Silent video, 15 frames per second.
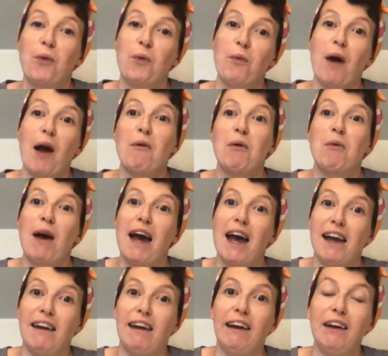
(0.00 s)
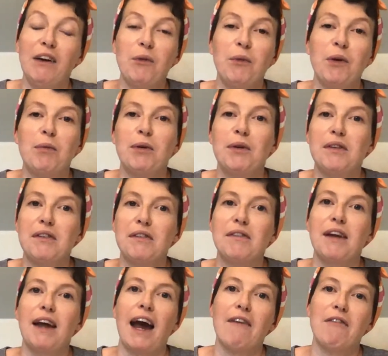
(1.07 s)
where we were heading, we would
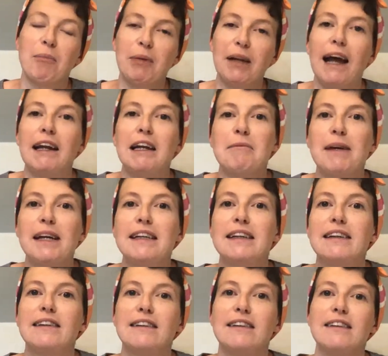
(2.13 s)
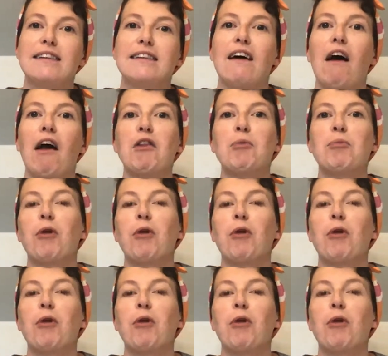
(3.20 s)
have a planning meeting to decide the